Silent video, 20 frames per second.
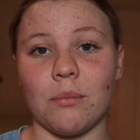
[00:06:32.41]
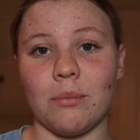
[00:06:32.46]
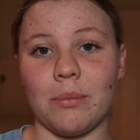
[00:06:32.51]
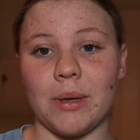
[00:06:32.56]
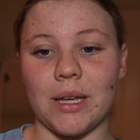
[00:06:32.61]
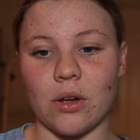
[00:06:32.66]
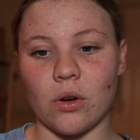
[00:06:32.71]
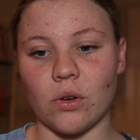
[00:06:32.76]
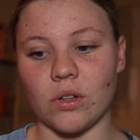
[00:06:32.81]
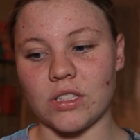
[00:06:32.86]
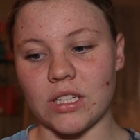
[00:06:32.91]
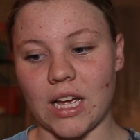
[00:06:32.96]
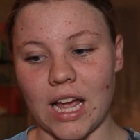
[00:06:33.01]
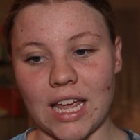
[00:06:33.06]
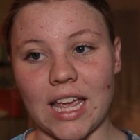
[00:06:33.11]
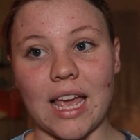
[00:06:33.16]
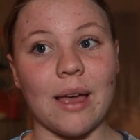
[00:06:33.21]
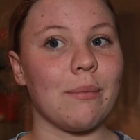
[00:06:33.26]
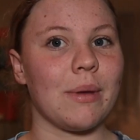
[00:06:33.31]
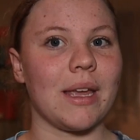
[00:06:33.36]
because
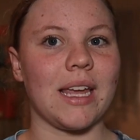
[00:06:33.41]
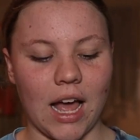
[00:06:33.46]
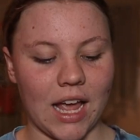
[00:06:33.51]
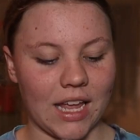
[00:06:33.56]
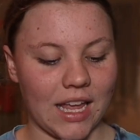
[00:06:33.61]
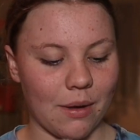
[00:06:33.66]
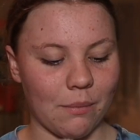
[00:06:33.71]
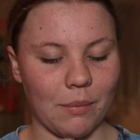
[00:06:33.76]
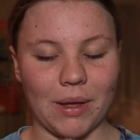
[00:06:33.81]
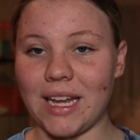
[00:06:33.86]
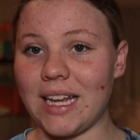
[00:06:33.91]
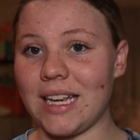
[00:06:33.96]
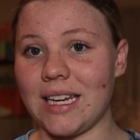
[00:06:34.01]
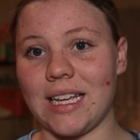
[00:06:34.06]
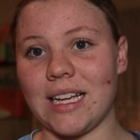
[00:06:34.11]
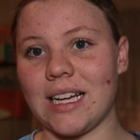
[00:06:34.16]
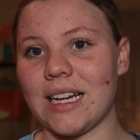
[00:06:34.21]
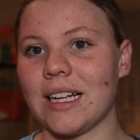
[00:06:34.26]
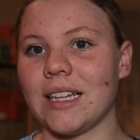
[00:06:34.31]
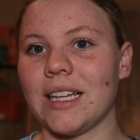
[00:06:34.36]
I am
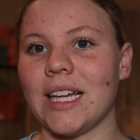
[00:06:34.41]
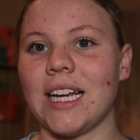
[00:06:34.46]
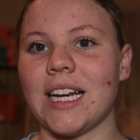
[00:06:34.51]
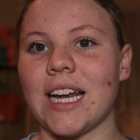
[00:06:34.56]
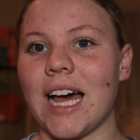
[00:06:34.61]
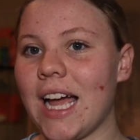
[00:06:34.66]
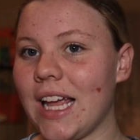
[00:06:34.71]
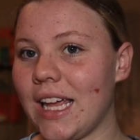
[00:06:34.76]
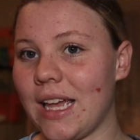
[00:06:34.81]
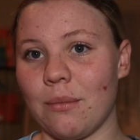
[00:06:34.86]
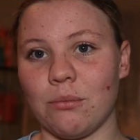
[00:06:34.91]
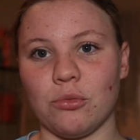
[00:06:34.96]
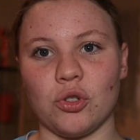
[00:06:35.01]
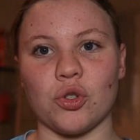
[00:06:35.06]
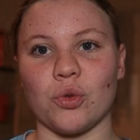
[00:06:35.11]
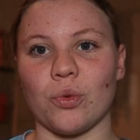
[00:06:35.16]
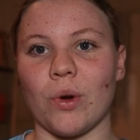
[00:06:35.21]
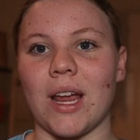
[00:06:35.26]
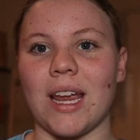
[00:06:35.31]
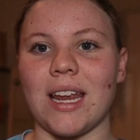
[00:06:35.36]
eating clean, I am
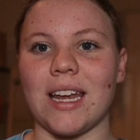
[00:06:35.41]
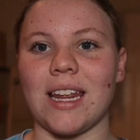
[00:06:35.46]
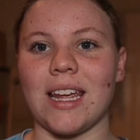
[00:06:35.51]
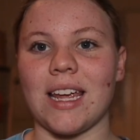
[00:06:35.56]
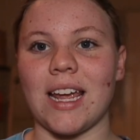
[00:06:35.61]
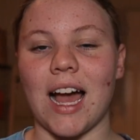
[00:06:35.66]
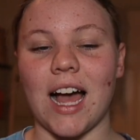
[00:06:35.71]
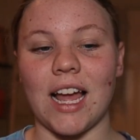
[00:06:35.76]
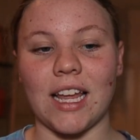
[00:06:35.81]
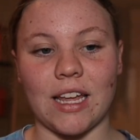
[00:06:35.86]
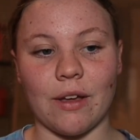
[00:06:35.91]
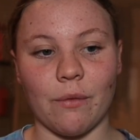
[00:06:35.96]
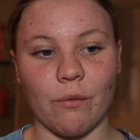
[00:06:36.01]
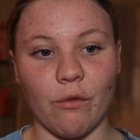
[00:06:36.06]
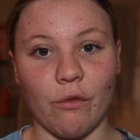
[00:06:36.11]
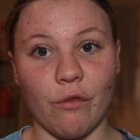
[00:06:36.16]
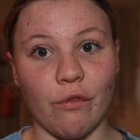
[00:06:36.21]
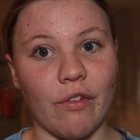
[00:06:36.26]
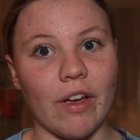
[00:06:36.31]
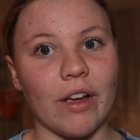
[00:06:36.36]
training, I
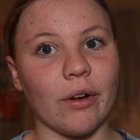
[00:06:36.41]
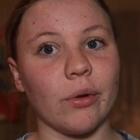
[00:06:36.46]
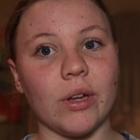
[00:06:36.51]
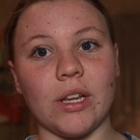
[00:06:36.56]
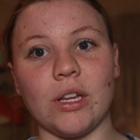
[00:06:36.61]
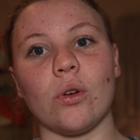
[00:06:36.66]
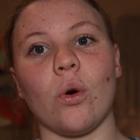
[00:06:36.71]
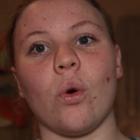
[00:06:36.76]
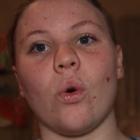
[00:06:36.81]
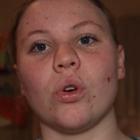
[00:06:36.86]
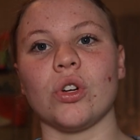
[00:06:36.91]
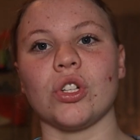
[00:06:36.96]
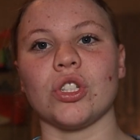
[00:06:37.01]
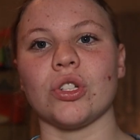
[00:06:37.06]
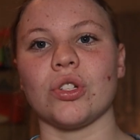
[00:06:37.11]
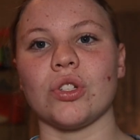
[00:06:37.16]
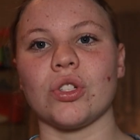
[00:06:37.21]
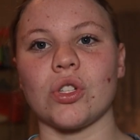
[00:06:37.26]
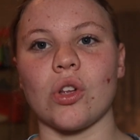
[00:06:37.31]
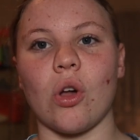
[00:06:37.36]
am very
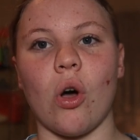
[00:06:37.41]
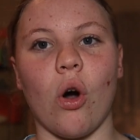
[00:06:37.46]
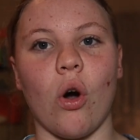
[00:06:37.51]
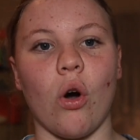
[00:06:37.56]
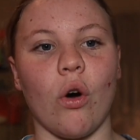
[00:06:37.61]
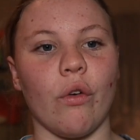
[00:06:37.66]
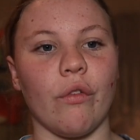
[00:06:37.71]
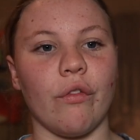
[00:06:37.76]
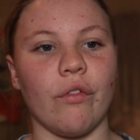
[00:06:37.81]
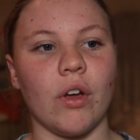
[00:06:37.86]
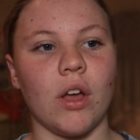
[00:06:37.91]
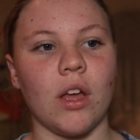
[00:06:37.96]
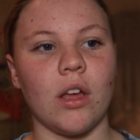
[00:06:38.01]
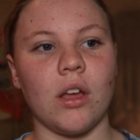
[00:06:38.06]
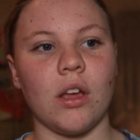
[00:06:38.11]
cautious of